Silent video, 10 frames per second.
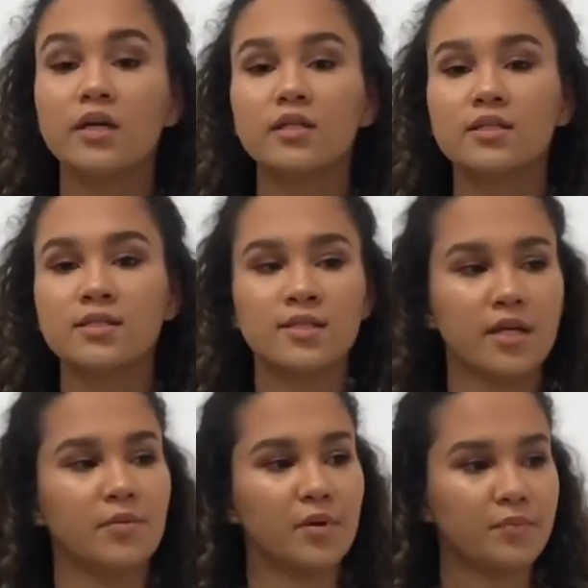
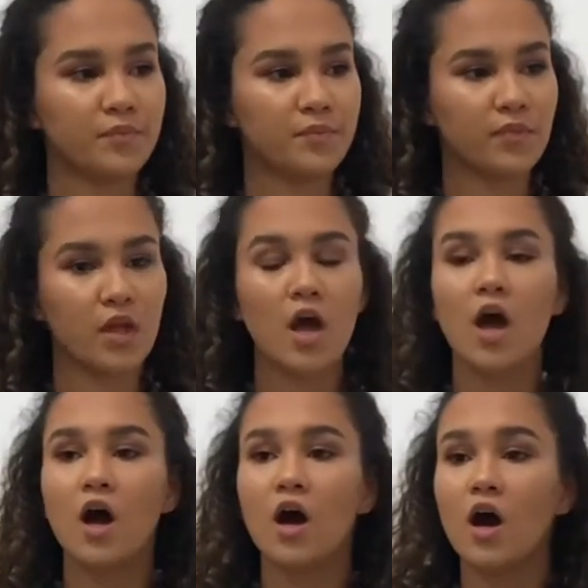Stigma,
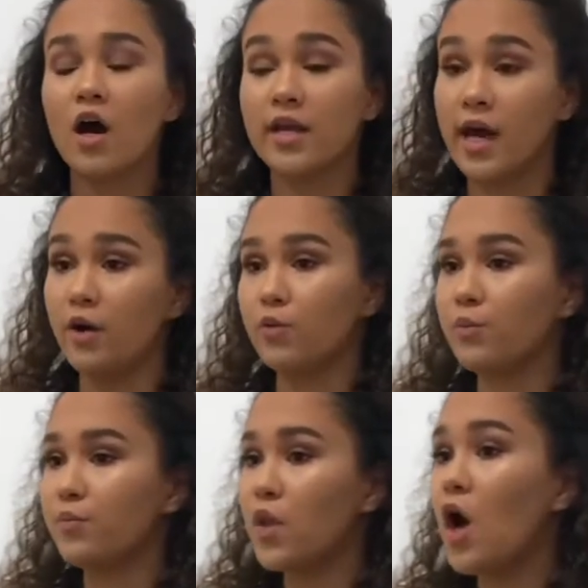a noun,
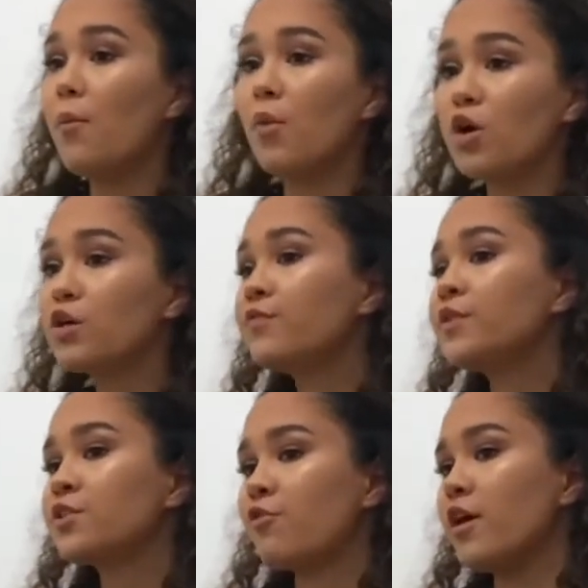a mark of
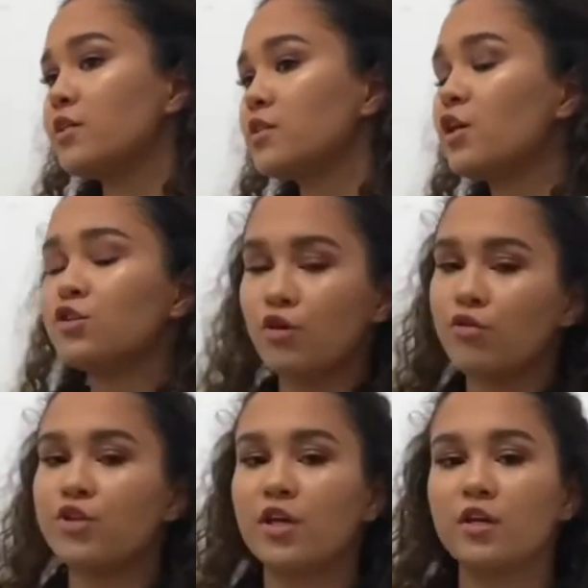disgrace
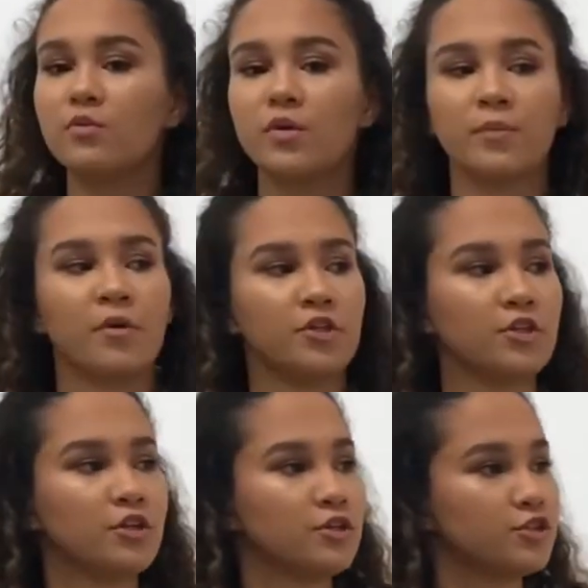associated with a
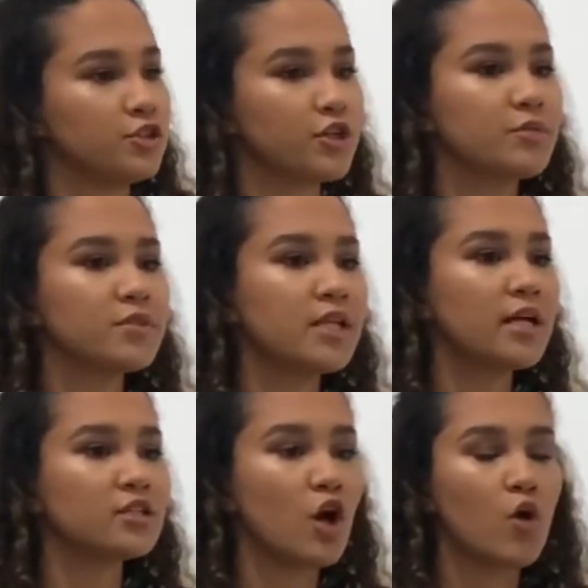particular circumstance,
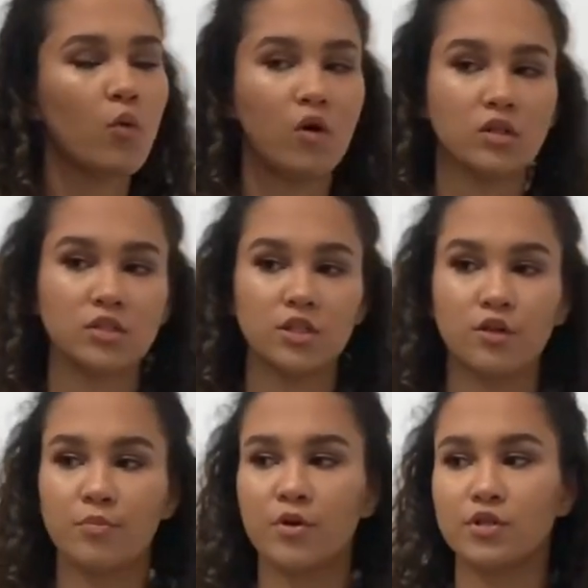quality, or
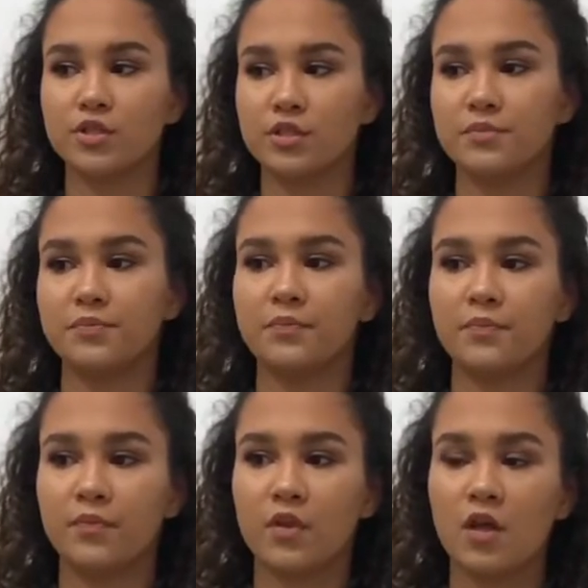person.
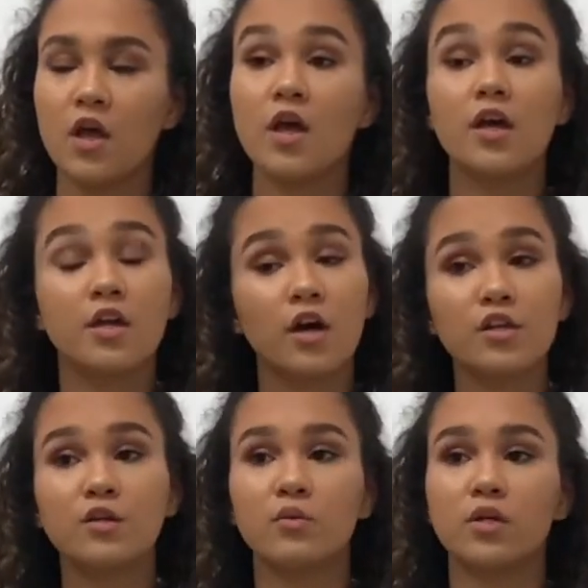In other
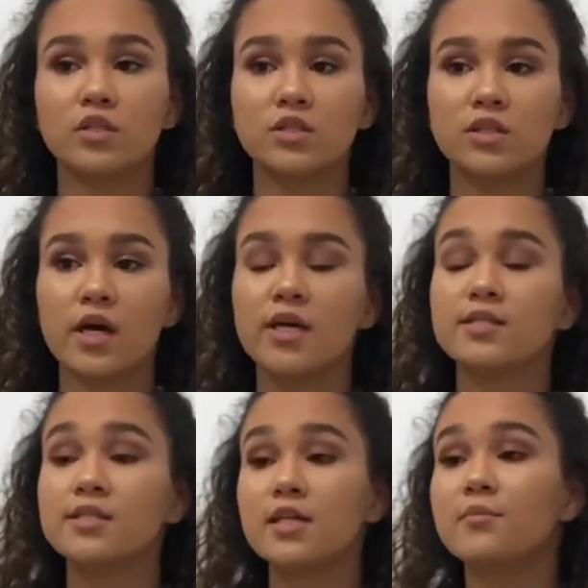words,
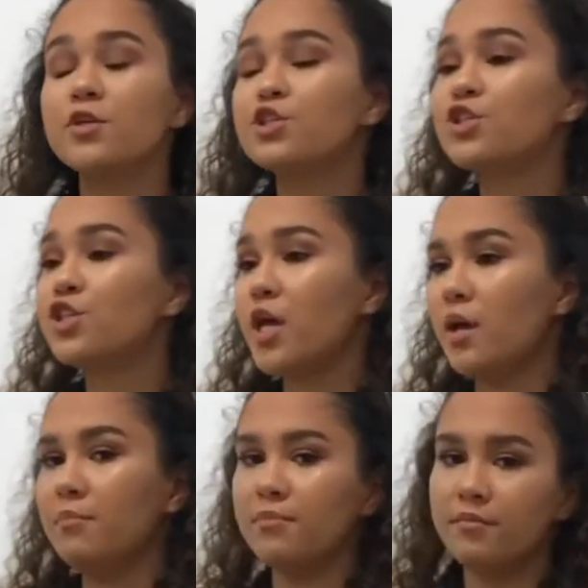stigma is shame.